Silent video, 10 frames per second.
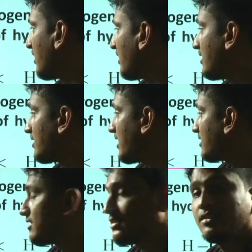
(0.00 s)
This
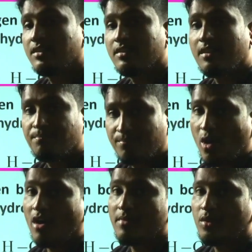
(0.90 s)
is the
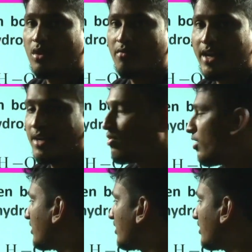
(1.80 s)
normal covalent bond.